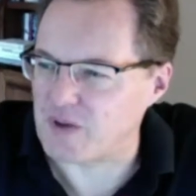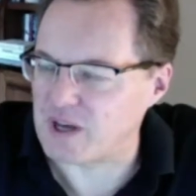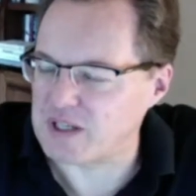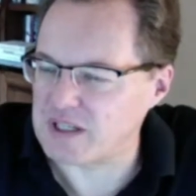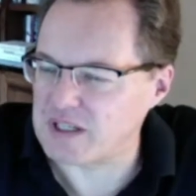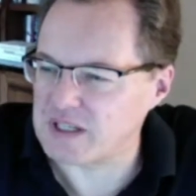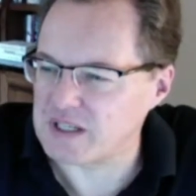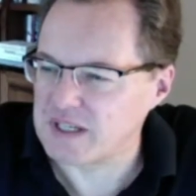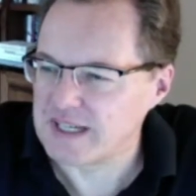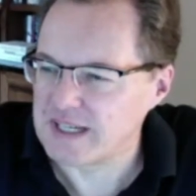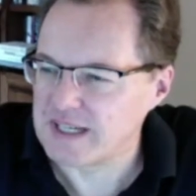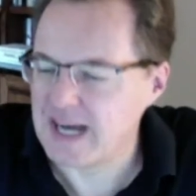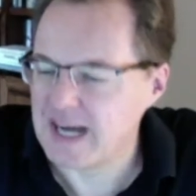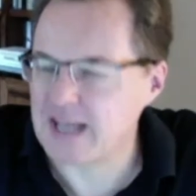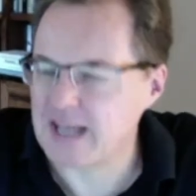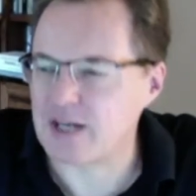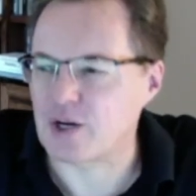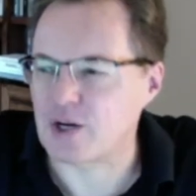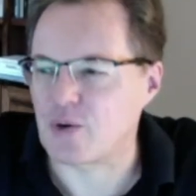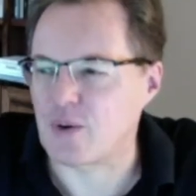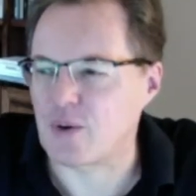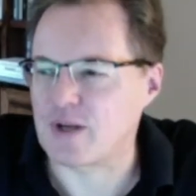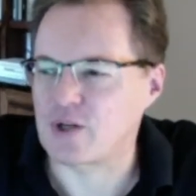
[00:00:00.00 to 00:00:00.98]
I, I had
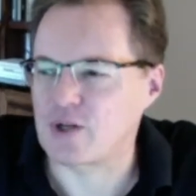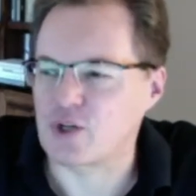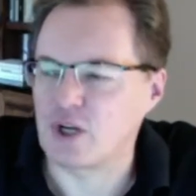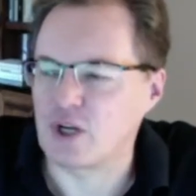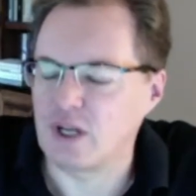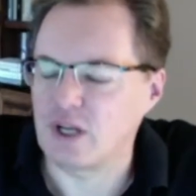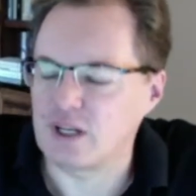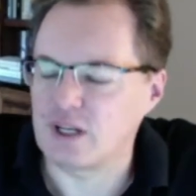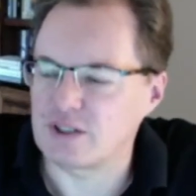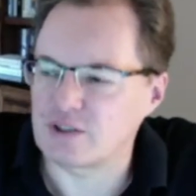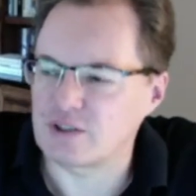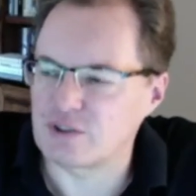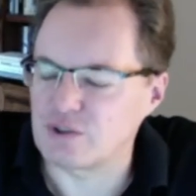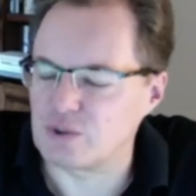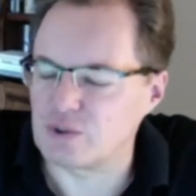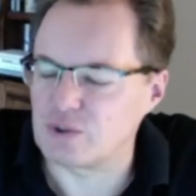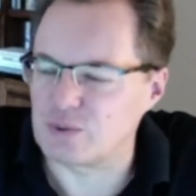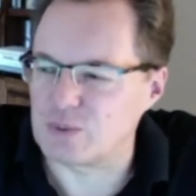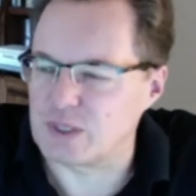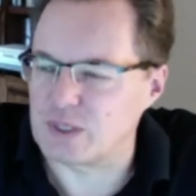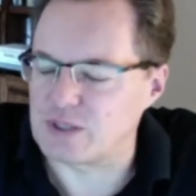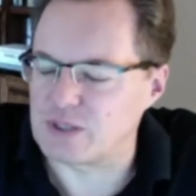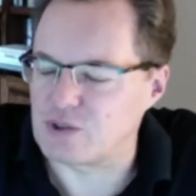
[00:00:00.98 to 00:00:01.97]
a great chance
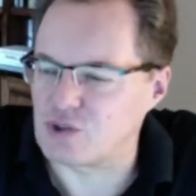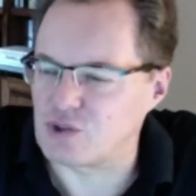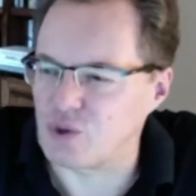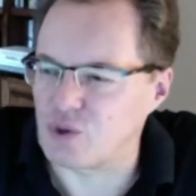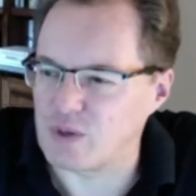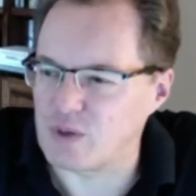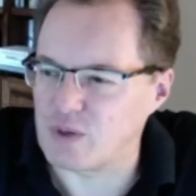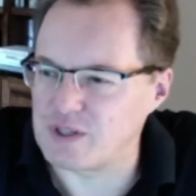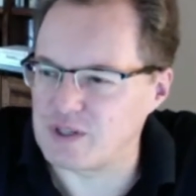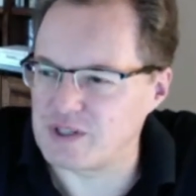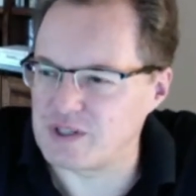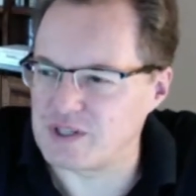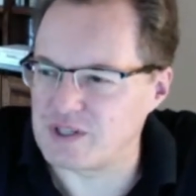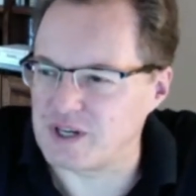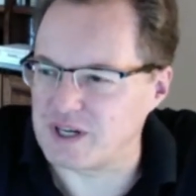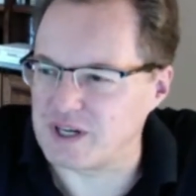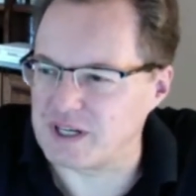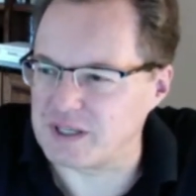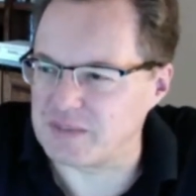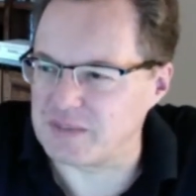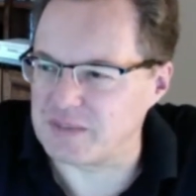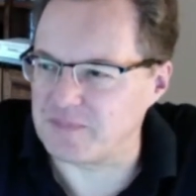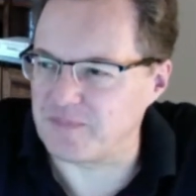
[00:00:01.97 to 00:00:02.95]
to uh, join
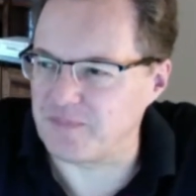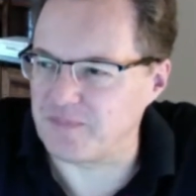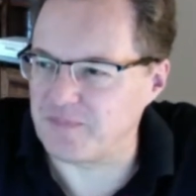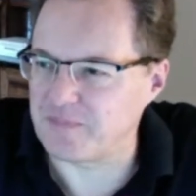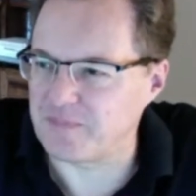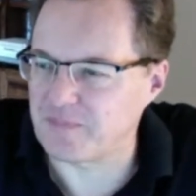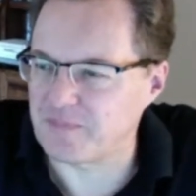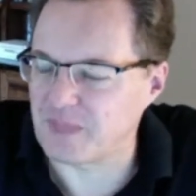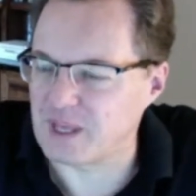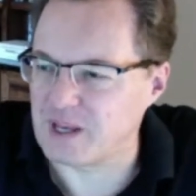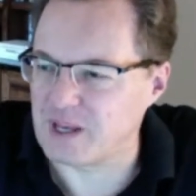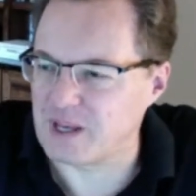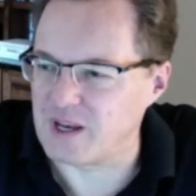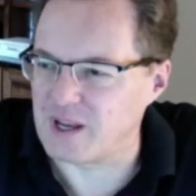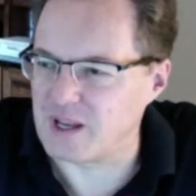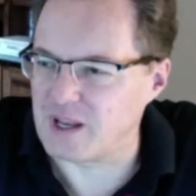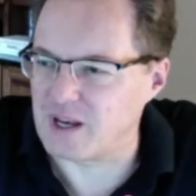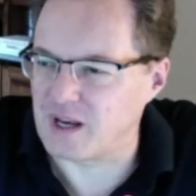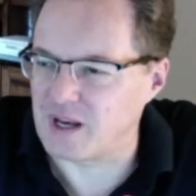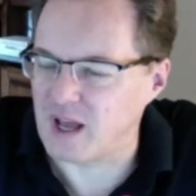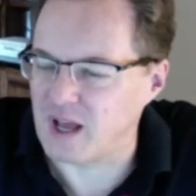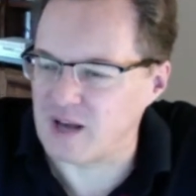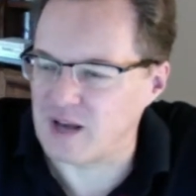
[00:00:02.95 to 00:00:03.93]
um, in, a,
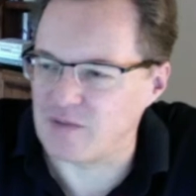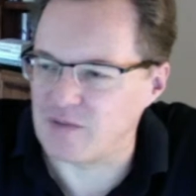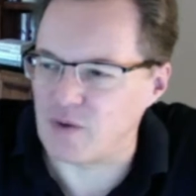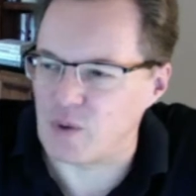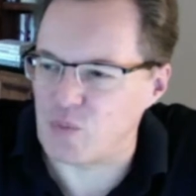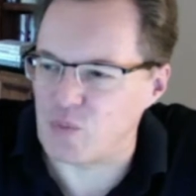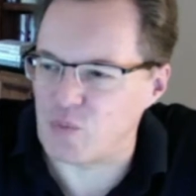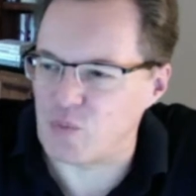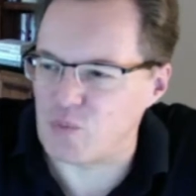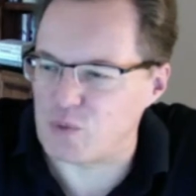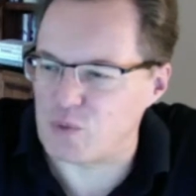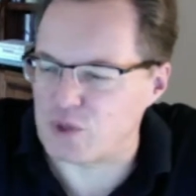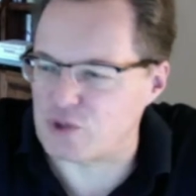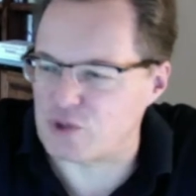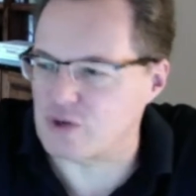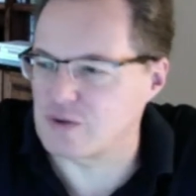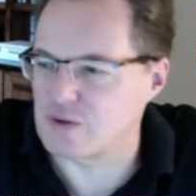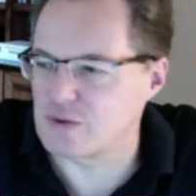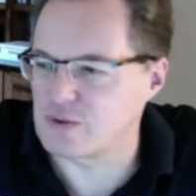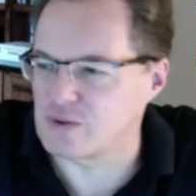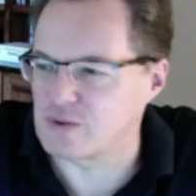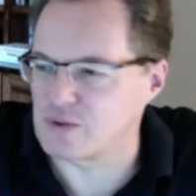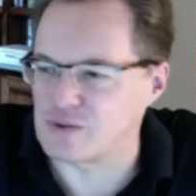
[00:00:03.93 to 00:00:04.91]
in kind of a
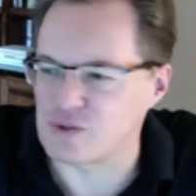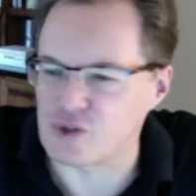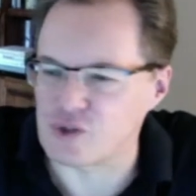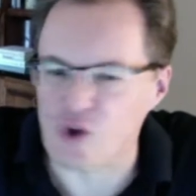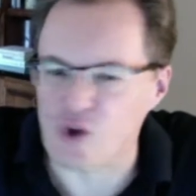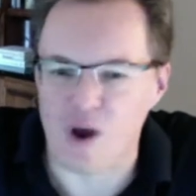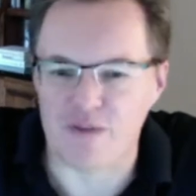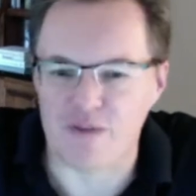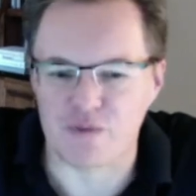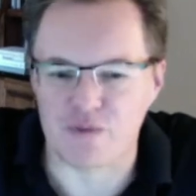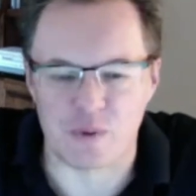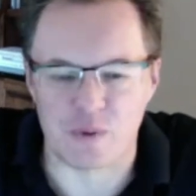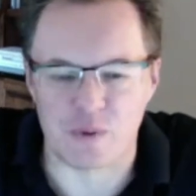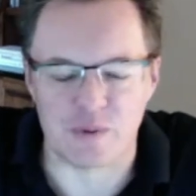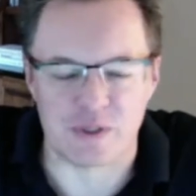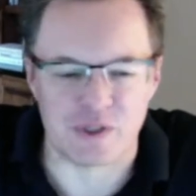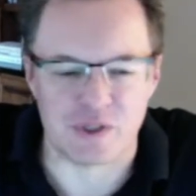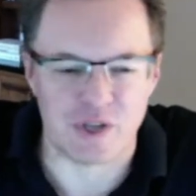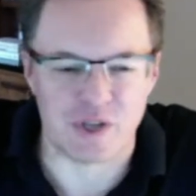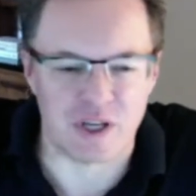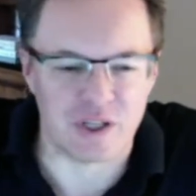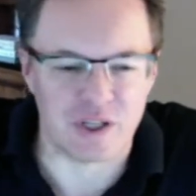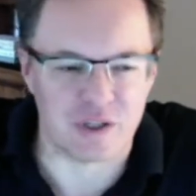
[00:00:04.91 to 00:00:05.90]
return software
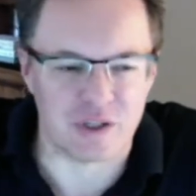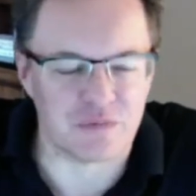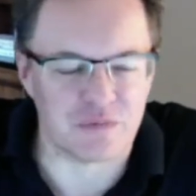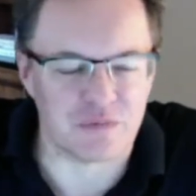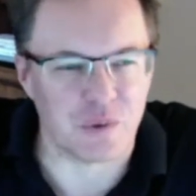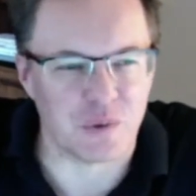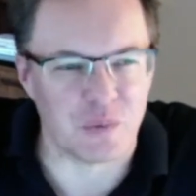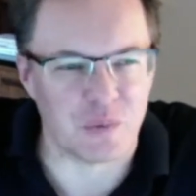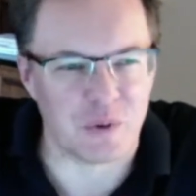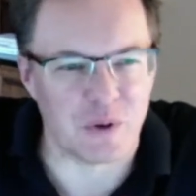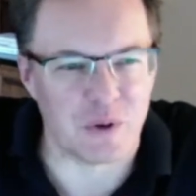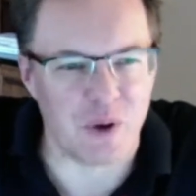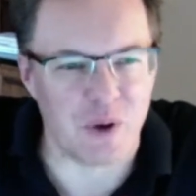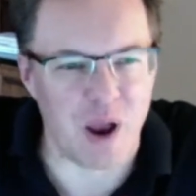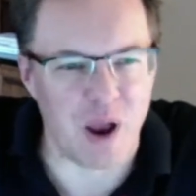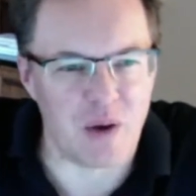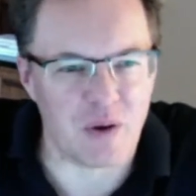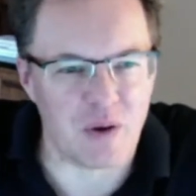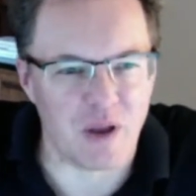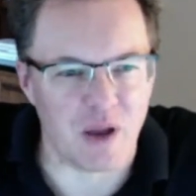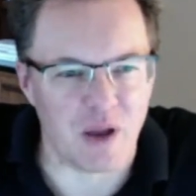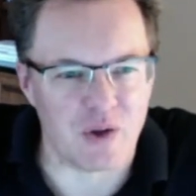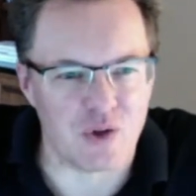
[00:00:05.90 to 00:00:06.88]
executive career,
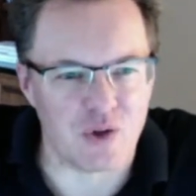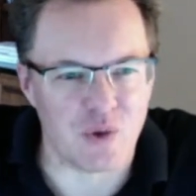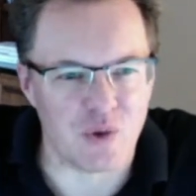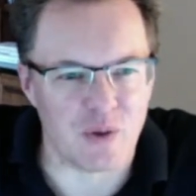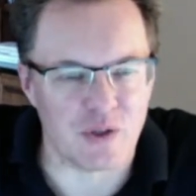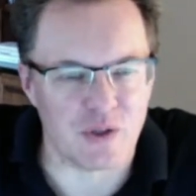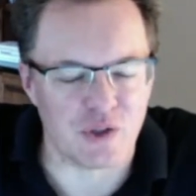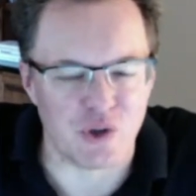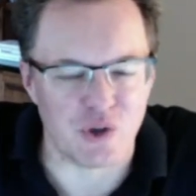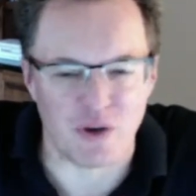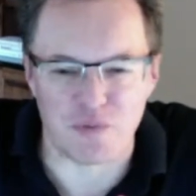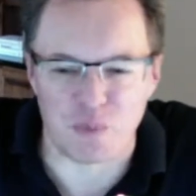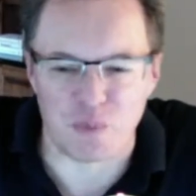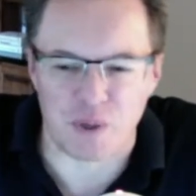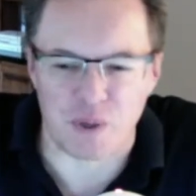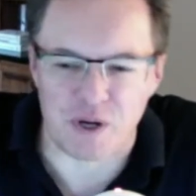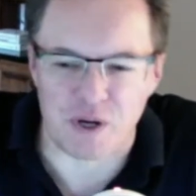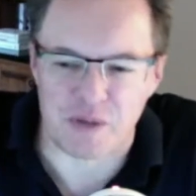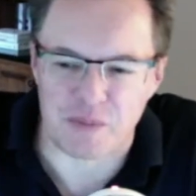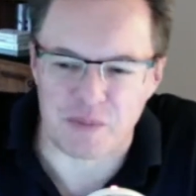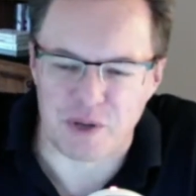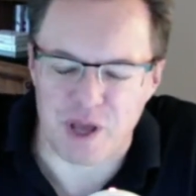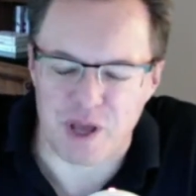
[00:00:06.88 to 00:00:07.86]
I, I joined a software
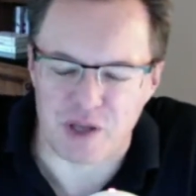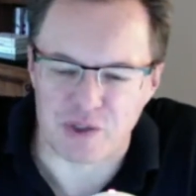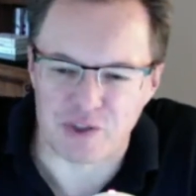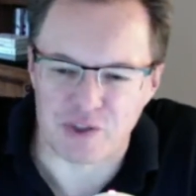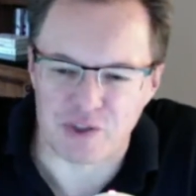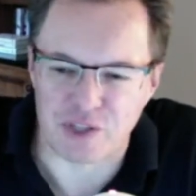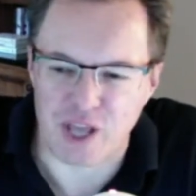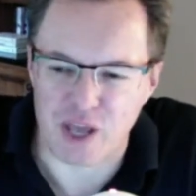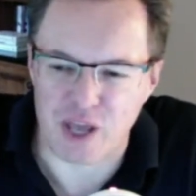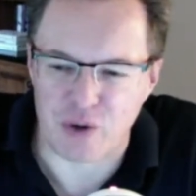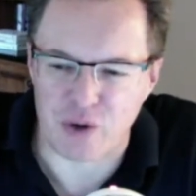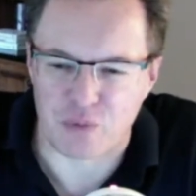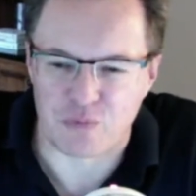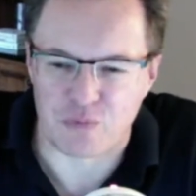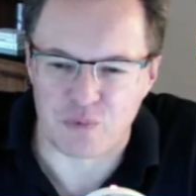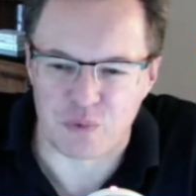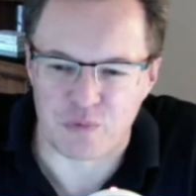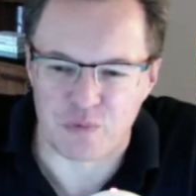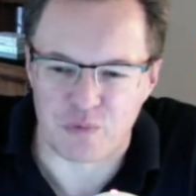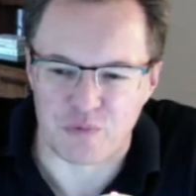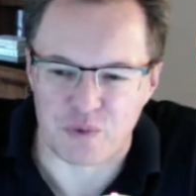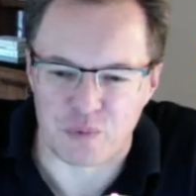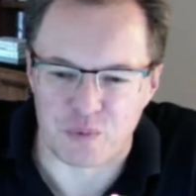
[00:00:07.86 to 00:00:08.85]
company out of Seattle
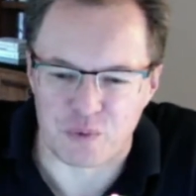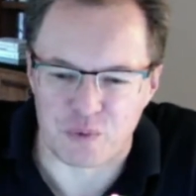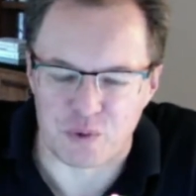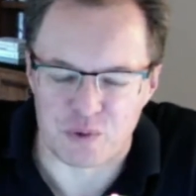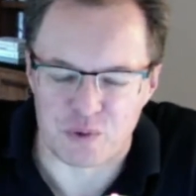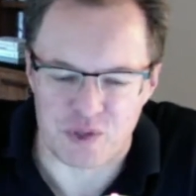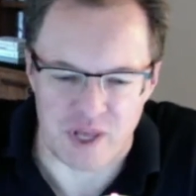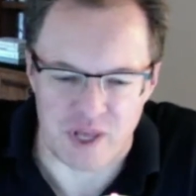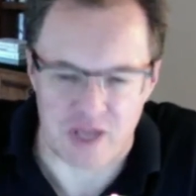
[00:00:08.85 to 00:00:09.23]
for a few years.